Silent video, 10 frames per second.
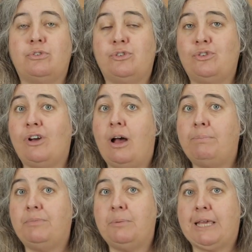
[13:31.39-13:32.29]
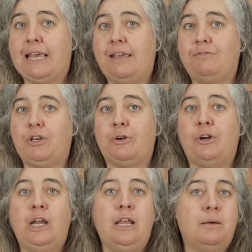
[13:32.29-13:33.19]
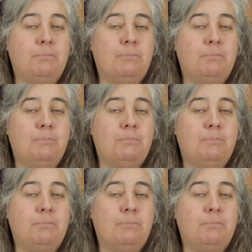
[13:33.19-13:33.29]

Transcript: to stop the behavior,